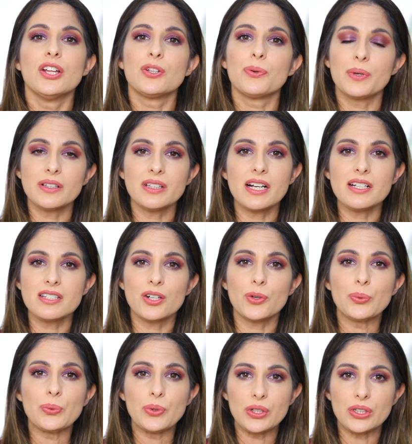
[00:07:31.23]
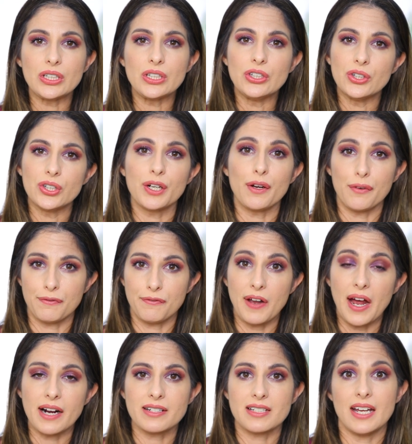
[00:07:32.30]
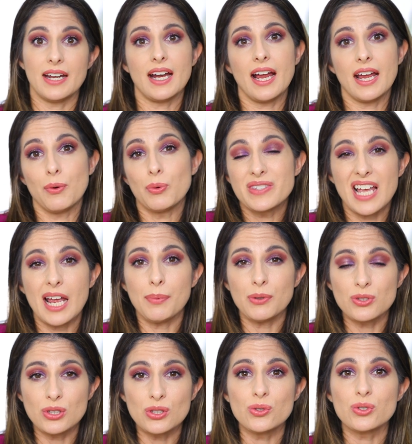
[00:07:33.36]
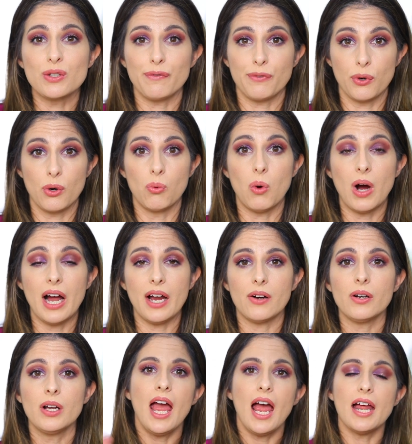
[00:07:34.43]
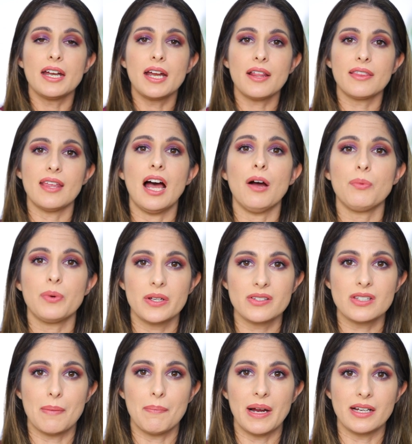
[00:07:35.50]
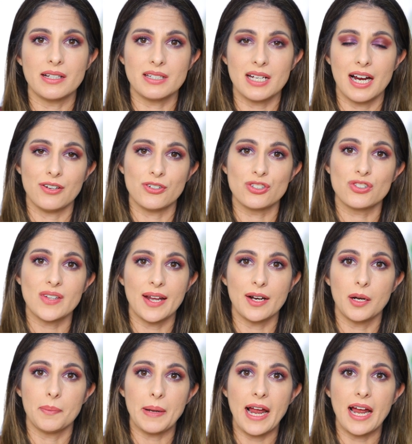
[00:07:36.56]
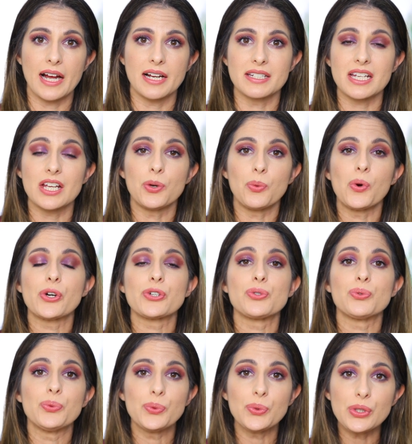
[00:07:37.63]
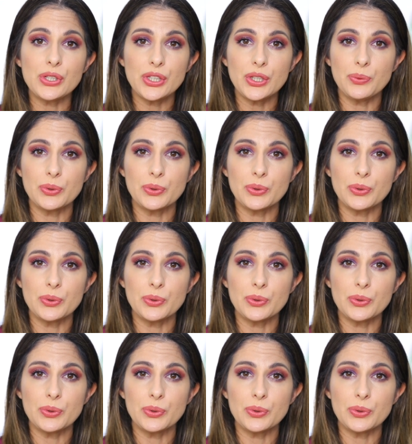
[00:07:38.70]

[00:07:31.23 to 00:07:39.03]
The ring light did a really good effect and I was able to use it for a while and that was my entire setup and it worked really,